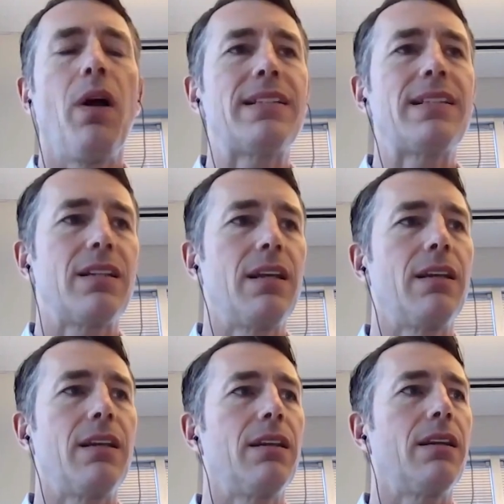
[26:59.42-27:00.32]
Well, that's
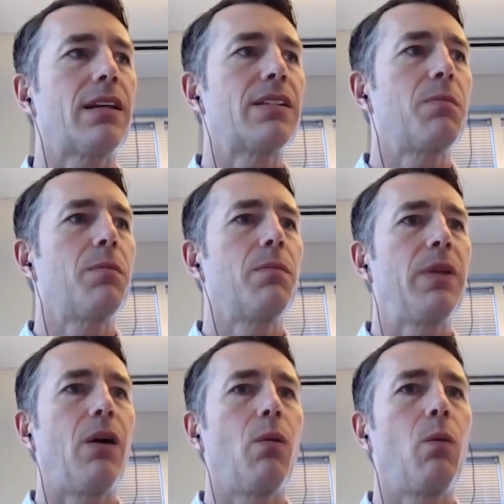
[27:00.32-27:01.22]
it. Because
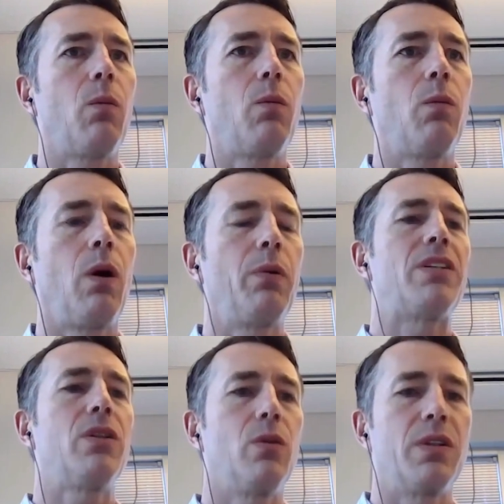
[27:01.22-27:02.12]
what we
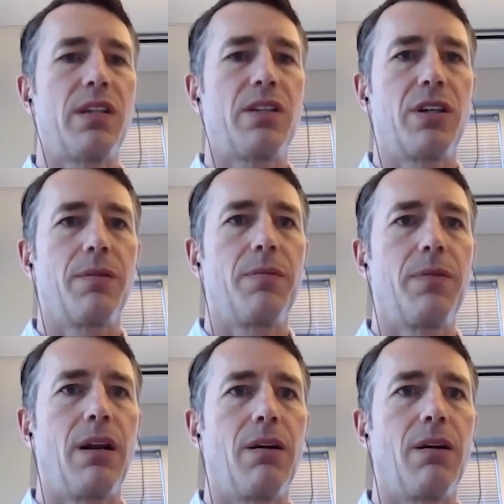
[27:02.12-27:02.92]
do is such a